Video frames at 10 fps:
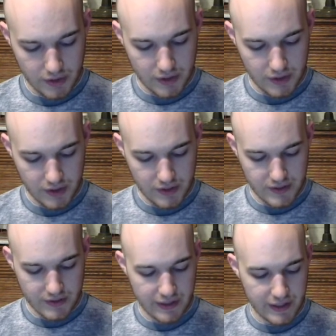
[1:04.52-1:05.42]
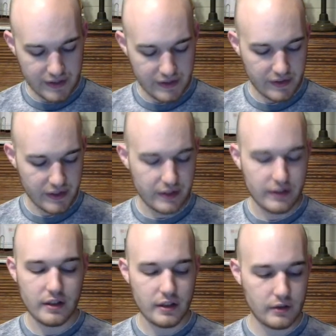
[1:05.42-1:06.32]
it's nice that they,
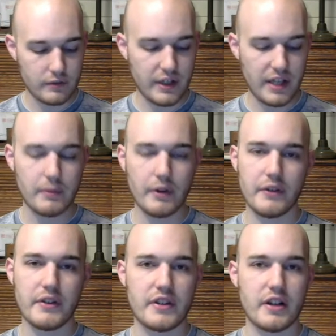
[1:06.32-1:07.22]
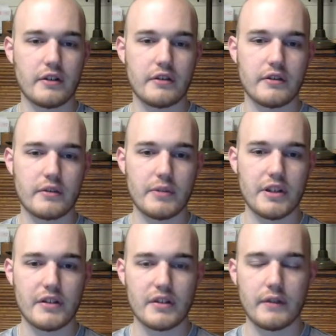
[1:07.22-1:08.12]
name both these characters,
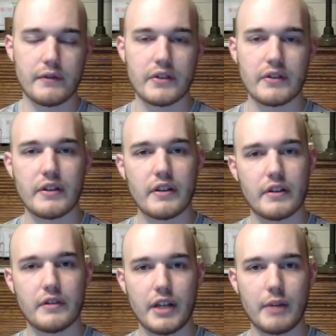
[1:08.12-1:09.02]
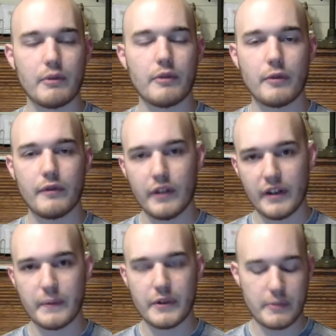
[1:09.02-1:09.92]
because obviously they're named from a fluff
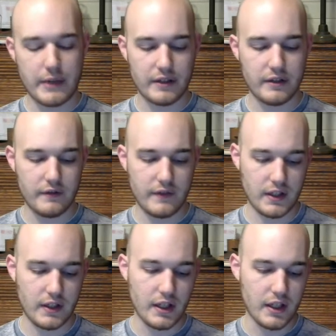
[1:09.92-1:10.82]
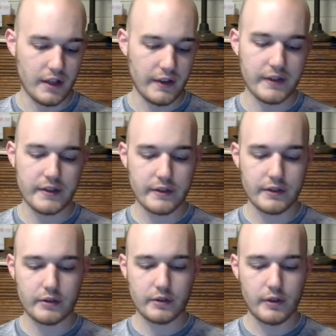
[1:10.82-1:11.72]
perspective, and this
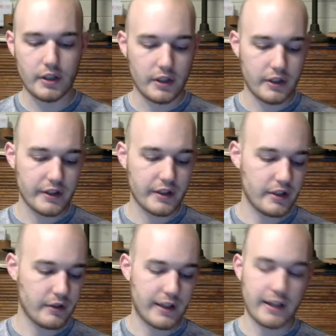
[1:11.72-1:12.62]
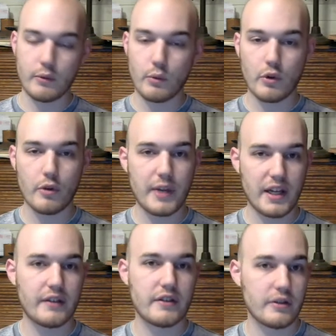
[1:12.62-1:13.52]
little kind of war band
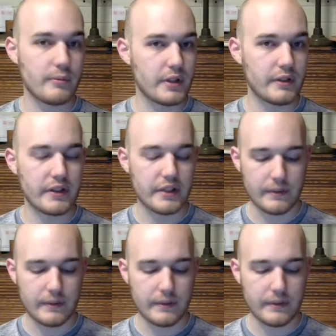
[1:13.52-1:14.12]
that you're building,